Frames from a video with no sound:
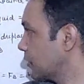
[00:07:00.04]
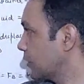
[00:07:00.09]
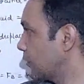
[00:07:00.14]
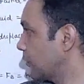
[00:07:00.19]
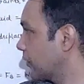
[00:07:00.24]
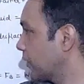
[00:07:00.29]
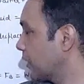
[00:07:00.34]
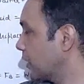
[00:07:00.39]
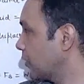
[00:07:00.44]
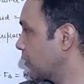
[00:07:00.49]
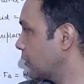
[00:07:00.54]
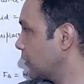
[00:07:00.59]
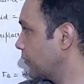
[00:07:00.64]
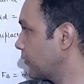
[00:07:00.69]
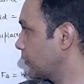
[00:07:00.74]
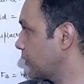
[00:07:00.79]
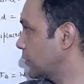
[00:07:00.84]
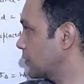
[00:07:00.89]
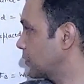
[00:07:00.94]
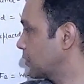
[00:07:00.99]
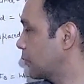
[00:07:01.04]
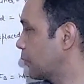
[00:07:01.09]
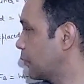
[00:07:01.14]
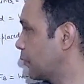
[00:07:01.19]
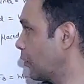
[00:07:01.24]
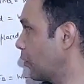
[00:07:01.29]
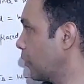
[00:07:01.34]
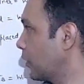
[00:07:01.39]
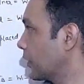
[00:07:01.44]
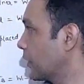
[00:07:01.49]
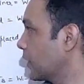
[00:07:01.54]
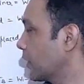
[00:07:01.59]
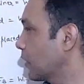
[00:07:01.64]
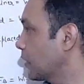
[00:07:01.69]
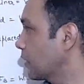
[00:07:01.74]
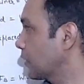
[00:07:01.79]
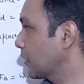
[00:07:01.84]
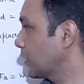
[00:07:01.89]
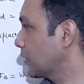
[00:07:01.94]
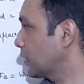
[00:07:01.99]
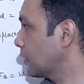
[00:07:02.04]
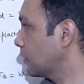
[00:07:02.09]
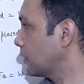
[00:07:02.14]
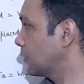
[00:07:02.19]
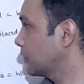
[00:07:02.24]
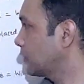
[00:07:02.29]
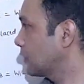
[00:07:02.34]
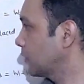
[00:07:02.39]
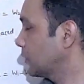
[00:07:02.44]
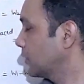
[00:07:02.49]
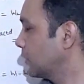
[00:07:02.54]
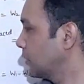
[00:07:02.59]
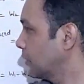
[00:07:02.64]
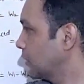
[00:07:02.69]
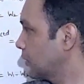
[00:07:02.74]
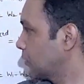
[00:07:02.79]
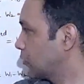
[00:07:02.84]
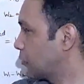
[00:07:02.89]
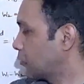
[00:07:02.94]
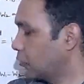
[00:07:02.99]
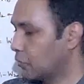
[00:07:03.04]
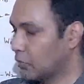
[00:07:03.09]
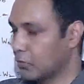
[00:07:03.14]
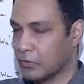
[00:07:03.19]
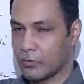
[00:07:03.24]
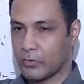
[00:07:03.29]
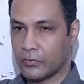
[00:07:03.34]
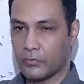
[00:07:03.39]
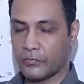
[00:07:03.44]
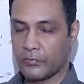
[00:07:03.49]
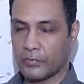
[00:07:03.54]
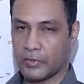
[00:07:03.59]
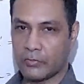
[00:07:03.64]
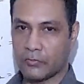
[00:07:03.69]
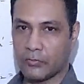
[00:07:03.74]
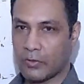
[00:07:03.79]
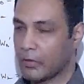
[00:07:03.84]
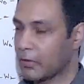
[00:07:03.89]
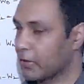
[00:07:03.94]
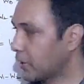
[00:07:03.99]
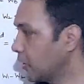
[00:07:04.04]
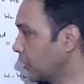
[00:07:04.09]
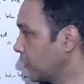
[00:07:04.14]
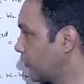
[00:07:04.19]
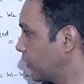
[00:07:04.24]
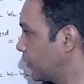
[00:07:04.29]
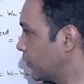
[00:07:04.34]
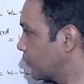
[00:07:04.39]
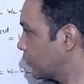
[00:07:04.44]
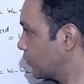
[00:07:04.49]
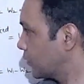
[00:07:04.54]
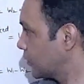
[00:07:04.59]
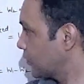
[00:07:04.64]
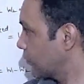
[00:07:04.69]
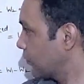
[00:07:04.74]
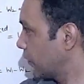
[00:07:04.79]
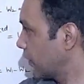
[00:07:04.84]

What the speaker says: the weight of this block A in air. So it will equilibrium, so this